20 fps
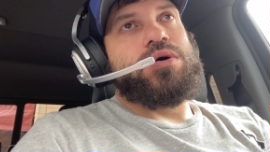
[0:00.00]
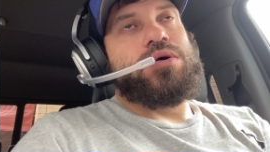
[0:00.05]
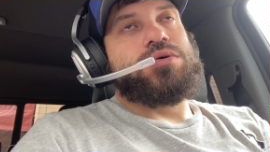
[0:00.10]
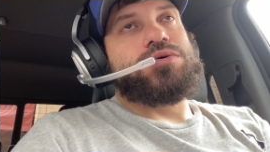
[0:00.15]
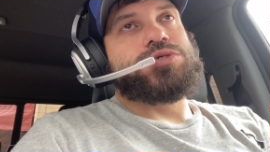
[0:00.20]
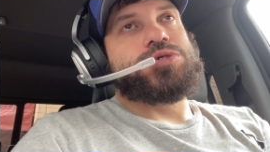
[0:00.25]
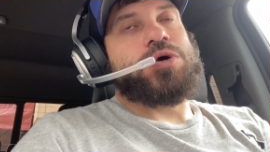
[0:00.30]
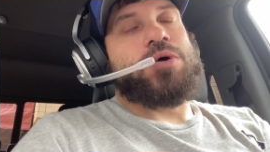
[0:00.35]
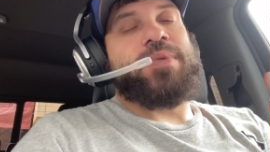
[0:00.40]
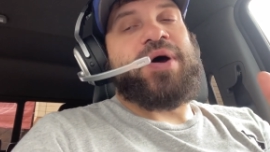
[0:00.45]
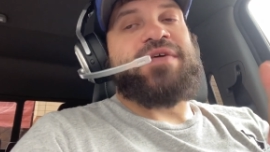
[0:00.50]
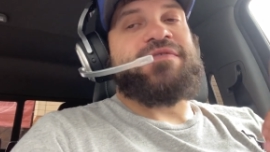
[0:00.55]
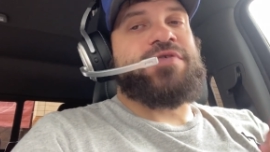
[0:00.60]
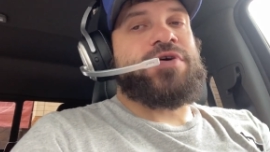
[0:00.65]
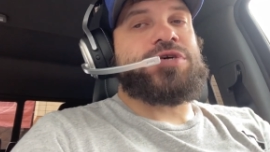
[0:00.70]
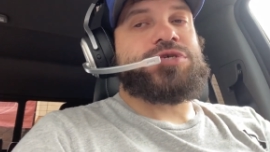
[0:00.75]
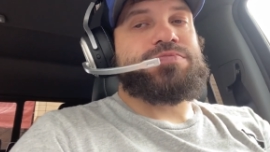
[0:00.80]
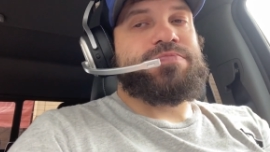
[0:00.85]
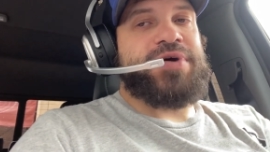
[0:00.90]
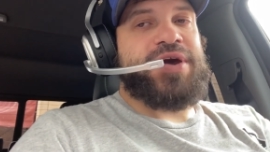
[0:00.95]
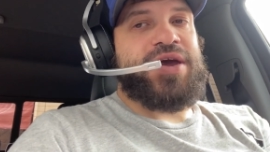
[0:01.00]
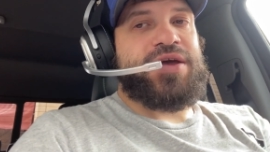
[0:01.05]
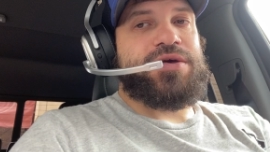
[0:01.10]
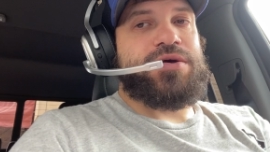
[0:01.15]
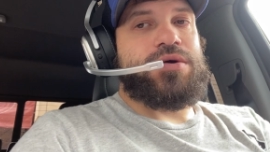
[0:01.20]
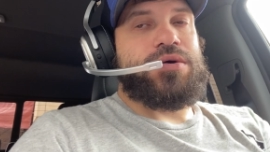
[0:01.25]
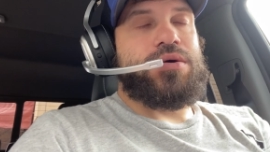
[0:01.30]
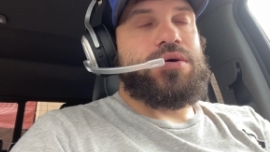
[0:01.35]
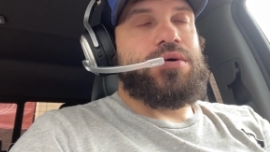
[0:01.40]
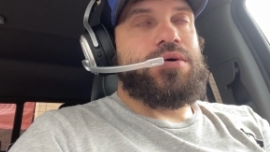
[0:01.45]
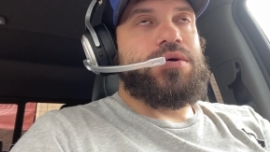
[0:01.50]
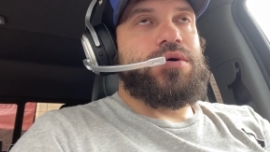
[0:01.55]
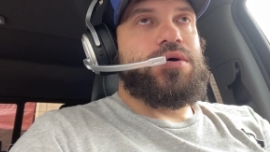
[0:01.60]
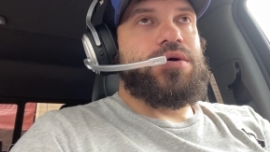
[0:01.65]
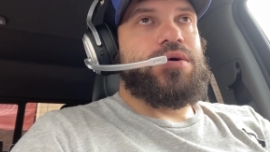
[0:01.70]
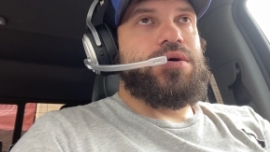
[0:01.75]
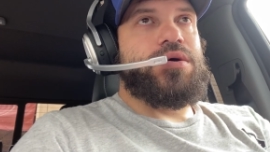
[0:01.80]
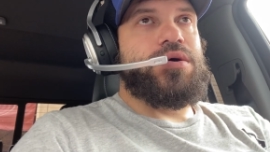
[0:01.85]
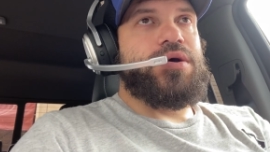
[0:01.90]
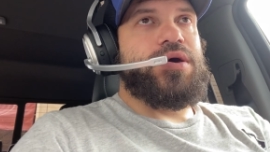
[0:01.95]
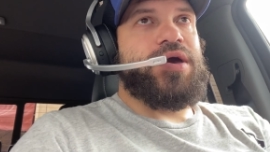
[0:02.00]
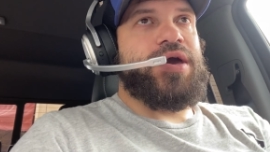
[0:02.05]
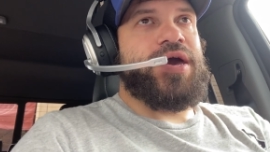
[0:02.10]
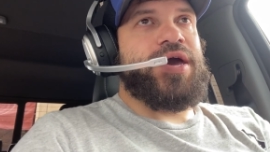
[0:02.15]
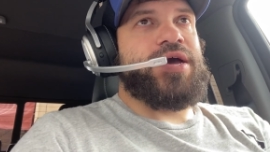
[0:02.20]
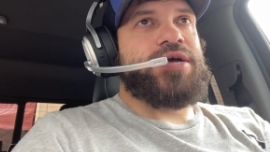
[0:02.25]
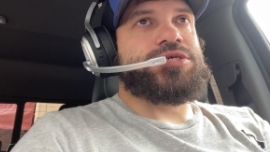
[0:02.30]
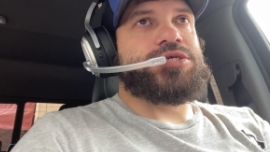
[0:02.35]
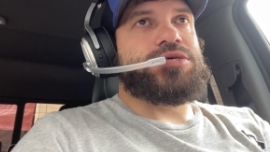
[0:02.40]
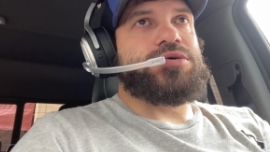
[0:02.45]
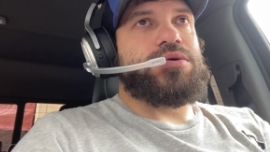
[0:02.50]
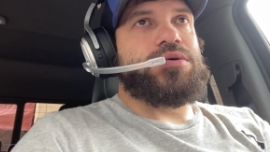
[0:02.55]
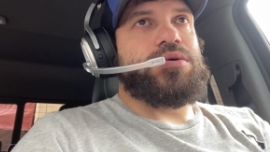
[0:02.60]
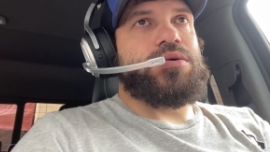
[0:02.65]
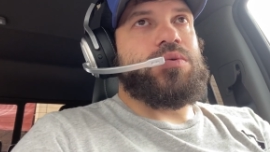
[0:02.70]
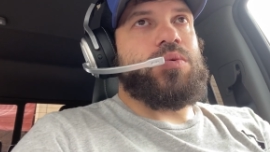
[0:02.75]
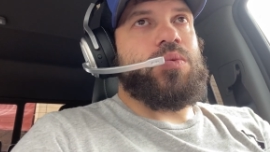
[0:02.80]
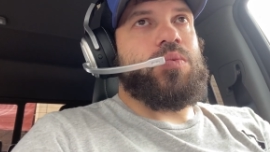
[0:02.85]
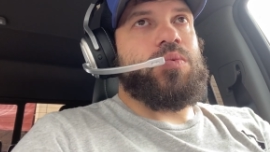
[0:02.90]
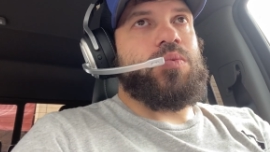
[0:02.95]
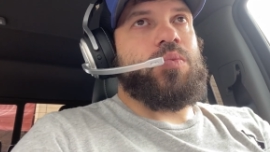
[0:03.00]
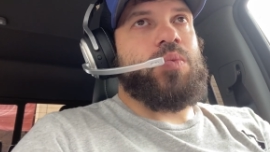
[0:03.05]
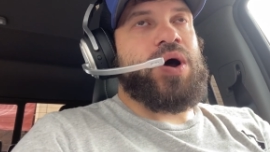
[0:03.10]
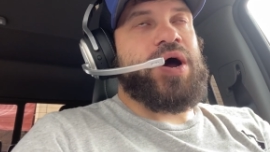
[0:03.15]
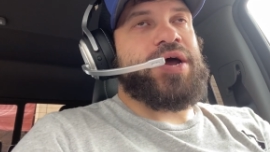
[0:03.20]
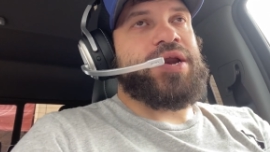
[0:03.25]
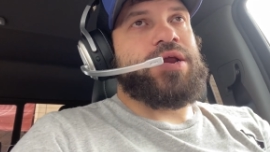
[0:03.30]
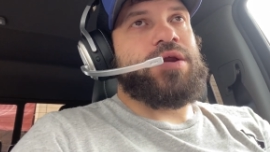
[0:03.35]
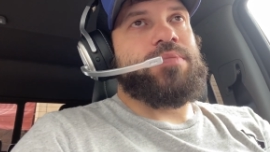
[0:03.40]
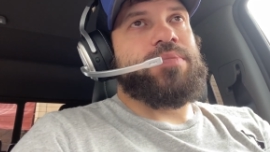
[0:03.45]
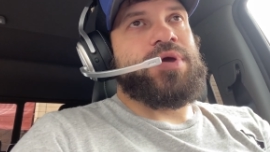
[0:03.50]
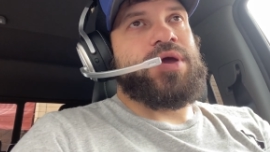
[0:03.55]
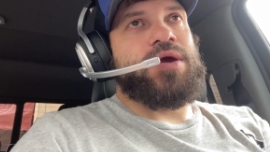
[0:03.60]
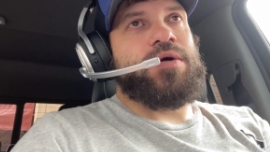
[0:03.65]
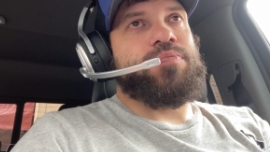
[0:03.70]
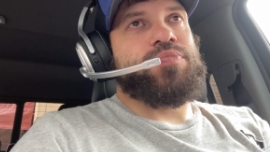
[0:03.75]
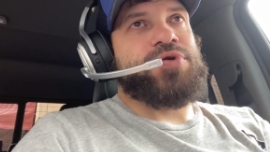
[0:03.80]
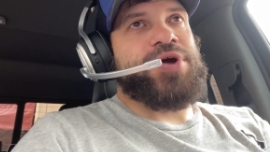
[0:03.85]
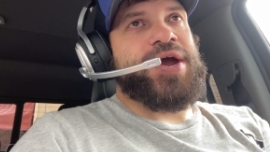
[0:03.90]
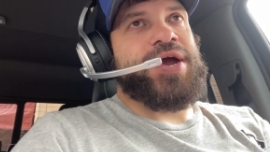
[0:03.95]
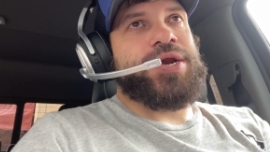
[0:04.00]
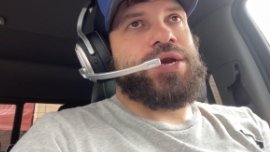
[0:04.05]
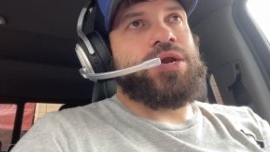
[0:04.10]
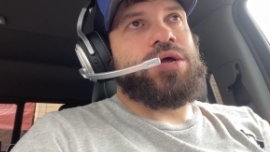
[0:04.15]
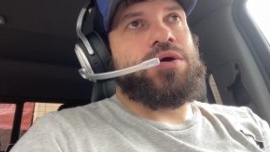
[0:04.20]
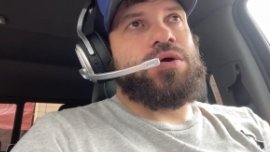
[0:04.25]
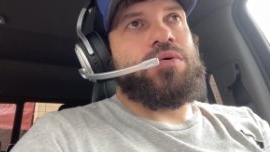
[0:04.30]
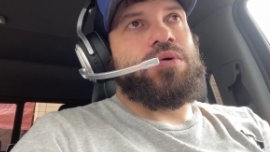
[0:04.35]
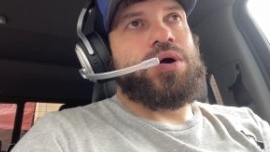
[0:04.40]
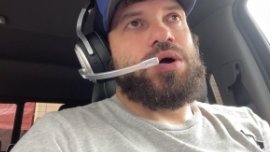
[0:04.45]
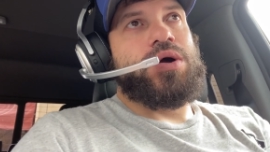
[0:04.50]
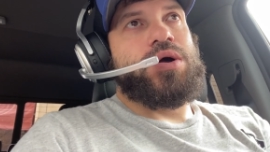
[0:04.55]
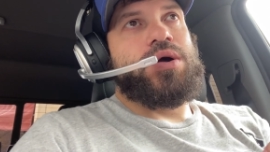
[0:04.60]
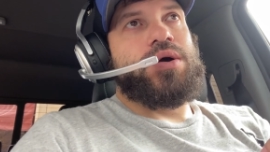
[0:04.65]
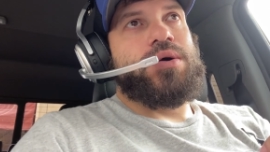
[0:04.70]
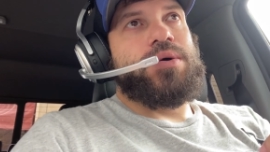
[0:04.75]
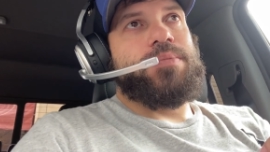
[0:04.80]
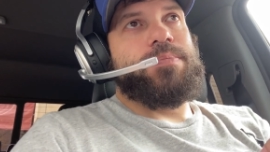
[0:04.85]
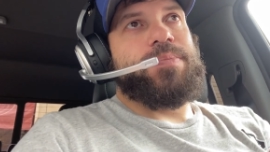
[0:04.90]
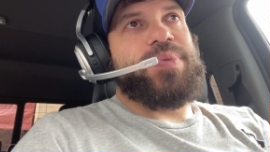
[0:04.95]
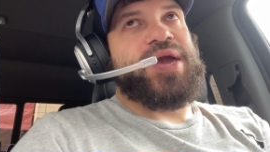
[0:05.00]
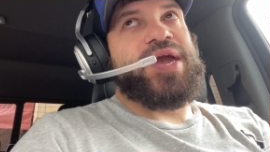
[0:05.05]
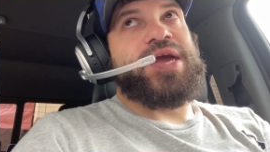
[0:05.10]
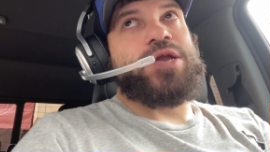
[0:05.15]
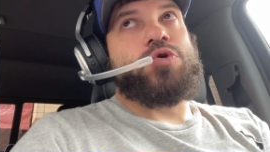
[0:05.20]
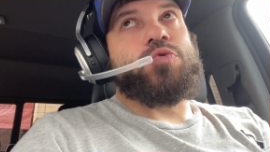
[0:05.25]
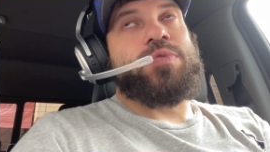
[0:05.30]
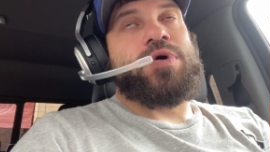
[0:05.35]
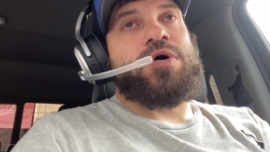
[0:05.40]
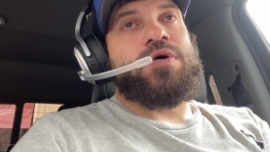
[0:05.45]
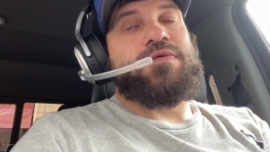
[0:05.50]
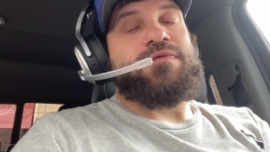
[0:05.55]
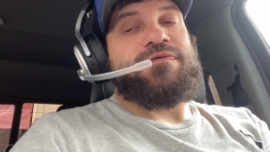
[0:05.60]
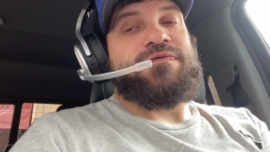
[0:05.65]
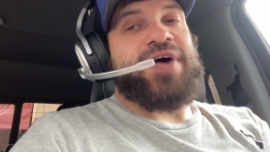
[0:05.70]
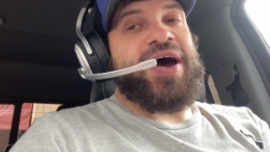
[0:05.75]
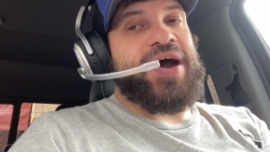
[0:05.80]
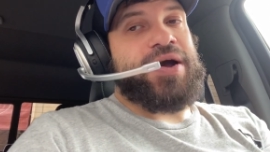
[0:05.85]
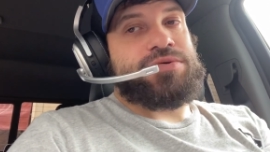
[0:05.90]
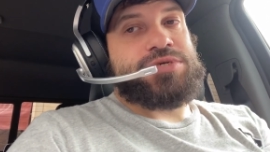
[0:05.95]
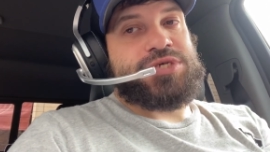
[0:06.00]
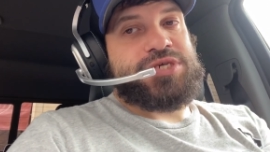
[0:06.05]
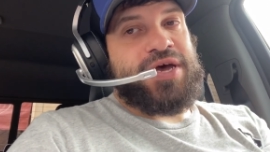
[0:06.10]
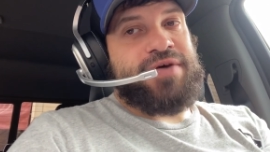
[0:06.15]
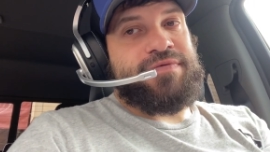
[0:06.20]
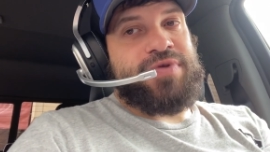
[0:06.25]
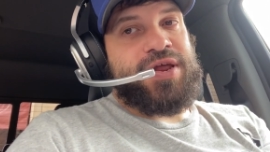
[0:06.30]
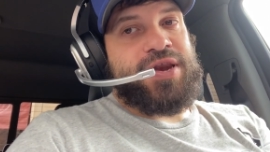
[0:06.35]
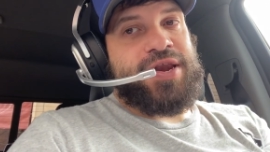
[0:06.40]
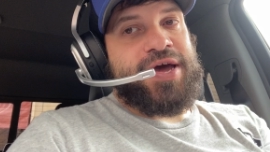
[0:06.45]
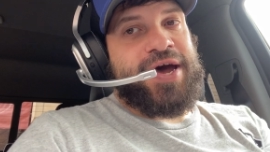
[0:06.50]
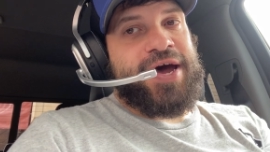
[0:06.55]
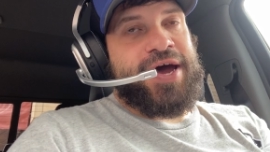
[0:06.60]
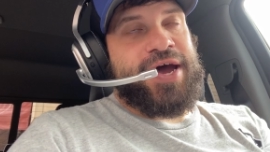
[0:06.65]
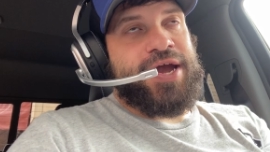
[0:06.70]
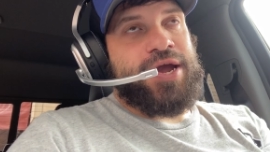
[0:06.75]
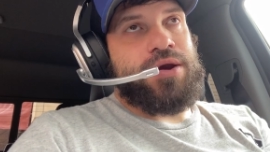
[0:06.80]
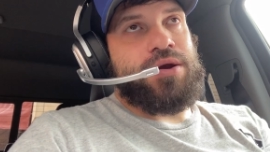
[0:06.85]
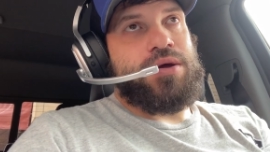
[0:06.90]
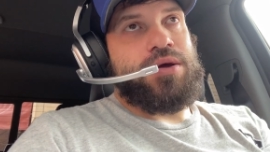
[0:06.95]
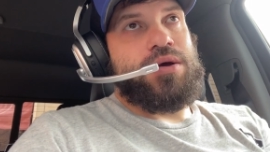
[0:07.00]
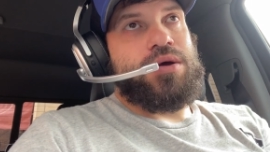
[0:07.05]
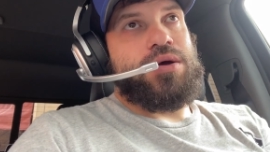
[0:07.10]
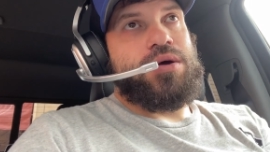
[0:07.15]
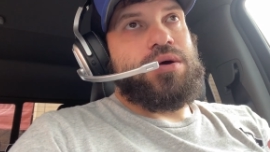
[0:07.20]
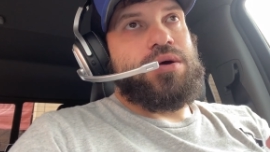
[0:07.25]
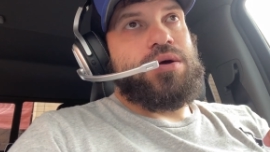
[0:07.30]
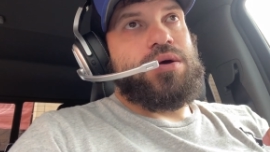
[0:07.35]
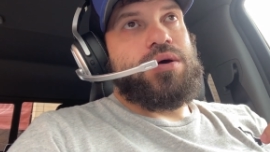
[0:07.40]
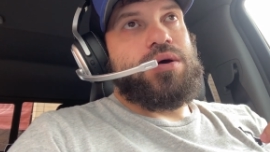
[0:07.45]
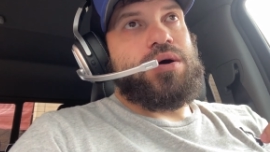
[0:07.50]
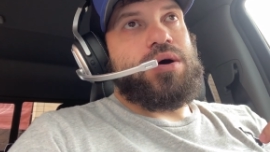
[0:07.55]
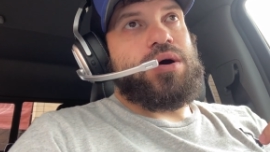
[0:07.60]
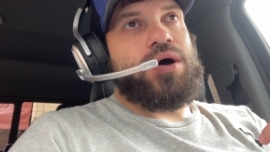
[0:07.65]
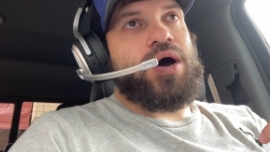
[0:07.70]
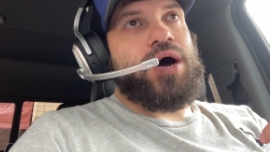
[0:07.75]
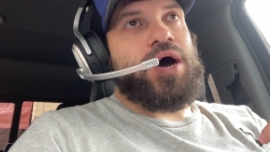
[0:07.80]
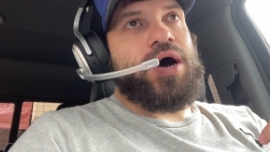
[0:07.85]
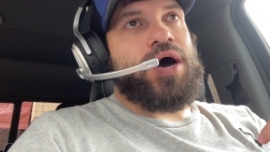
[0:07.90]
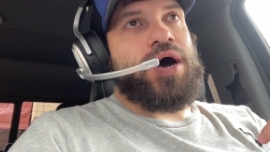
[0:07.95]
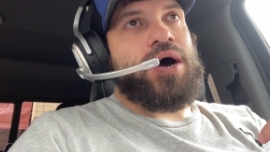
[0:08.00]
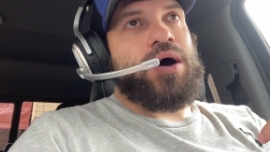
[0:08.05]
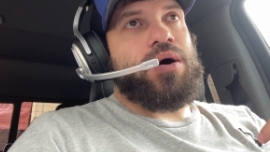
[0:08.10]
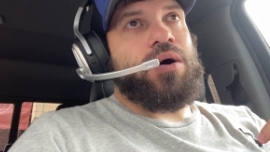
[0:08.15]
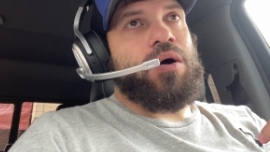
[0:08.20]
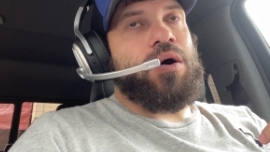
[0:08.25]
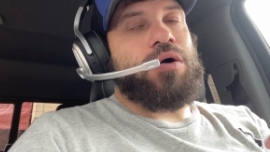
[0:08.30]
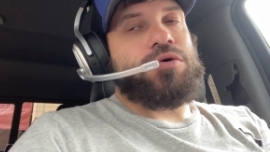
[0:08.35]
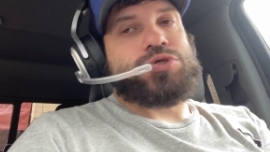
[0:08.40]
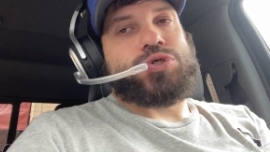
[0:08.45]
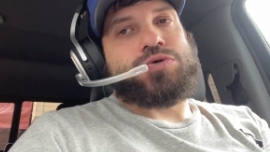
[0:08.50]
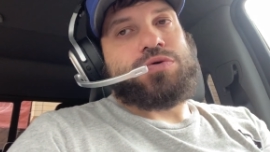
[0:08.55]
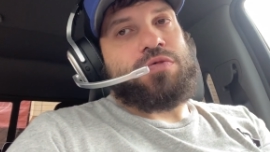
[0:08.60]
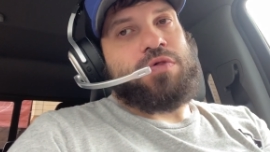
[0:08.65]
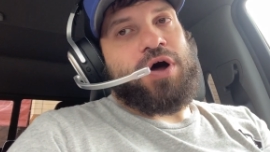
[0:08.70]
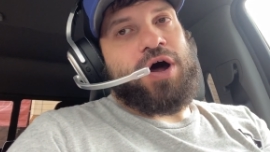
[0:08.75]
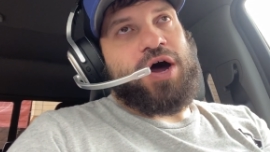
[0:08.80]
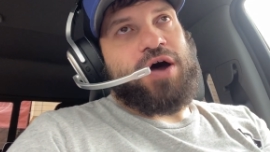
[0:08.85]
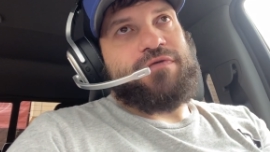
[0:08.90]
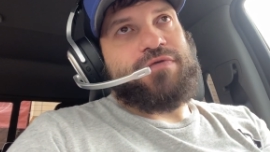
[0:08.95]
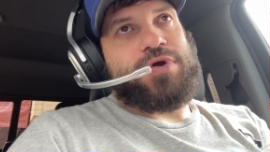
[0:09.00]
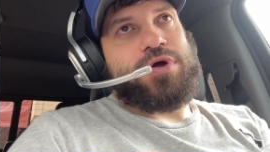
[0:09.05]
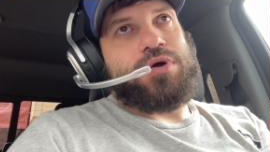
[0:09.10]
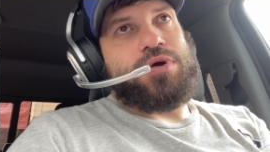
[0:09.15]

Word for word: So my first pick is wanting to be a brand new Peterbilt 579 uh, Ultraloft.